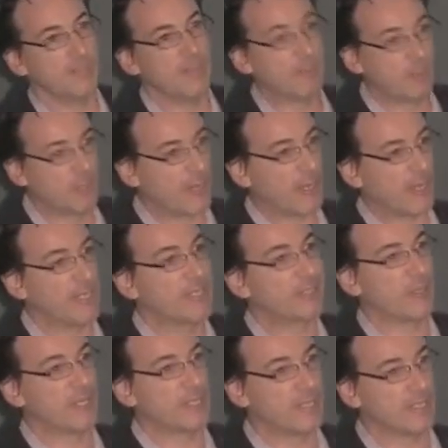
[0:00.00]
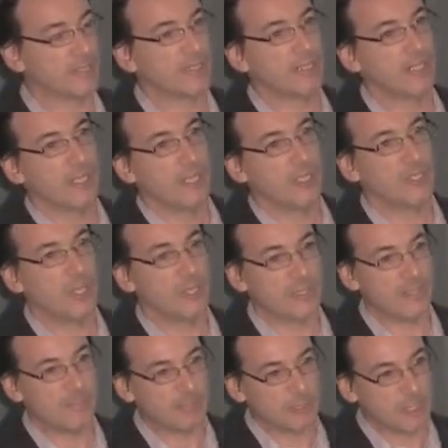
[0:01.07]
by people that are
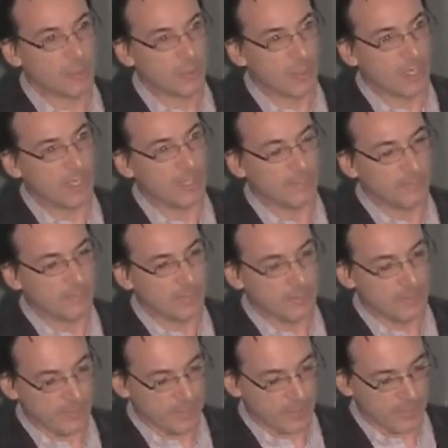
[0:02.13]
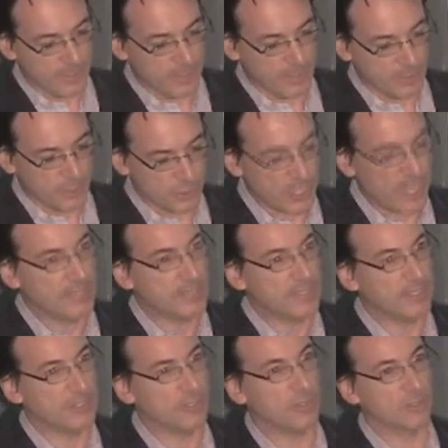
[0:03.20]
interested not in a particular
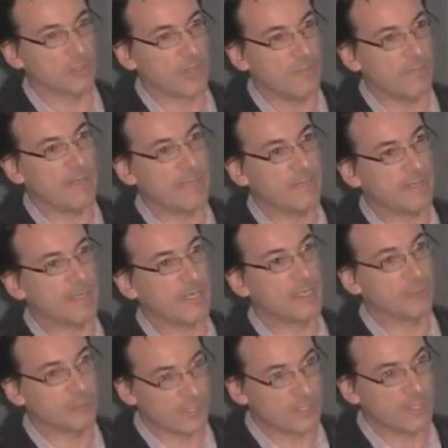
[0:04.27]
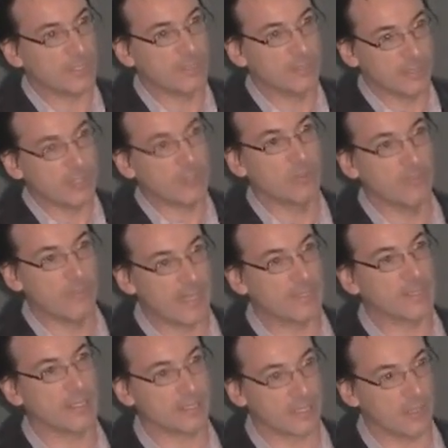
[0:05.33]
society or company, but
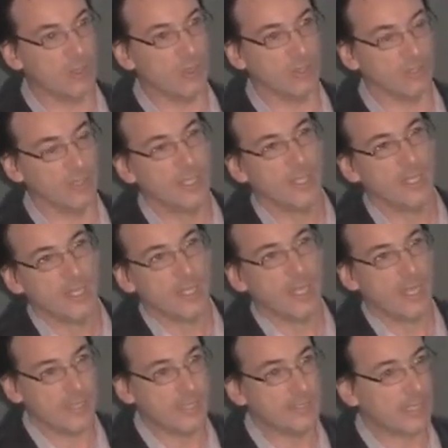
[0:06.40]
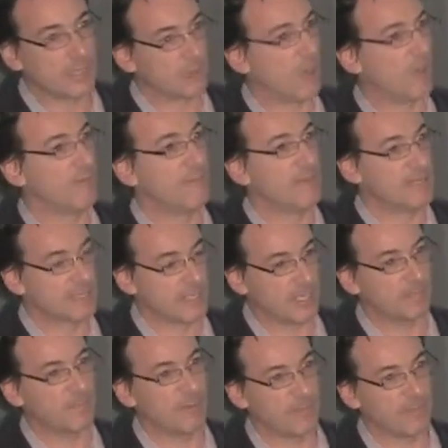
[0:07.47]
they're interested in humanity as a whole.
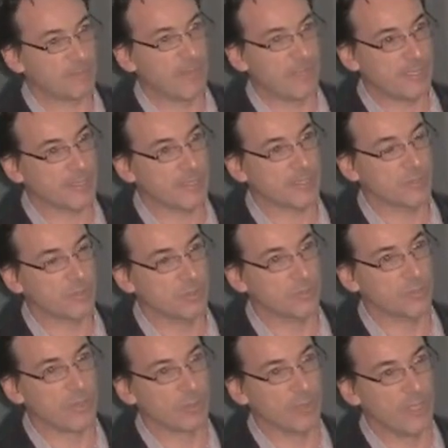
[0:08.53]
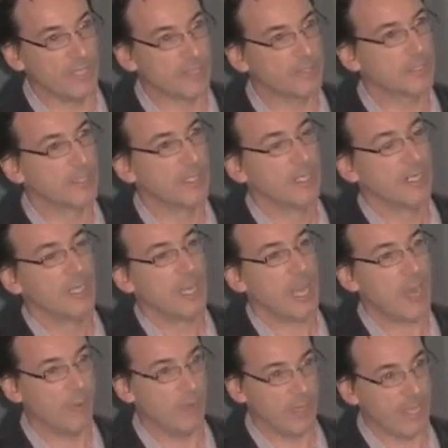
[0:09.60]
I think that governments are perfect places
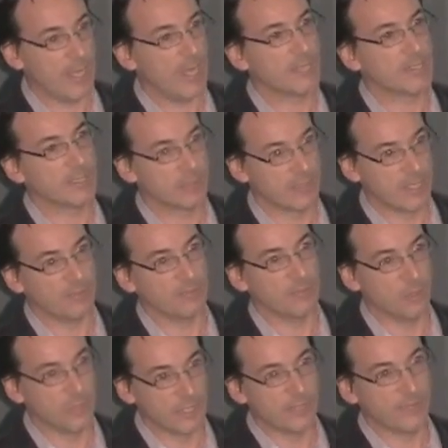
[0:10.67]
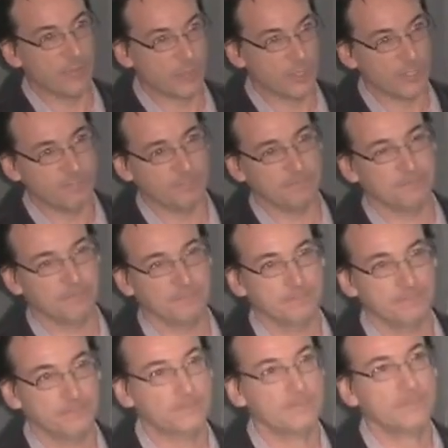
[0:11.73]
to regulate how AIs are going to
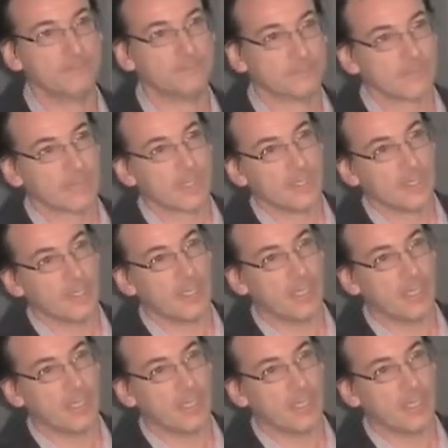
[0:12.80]
look in the future.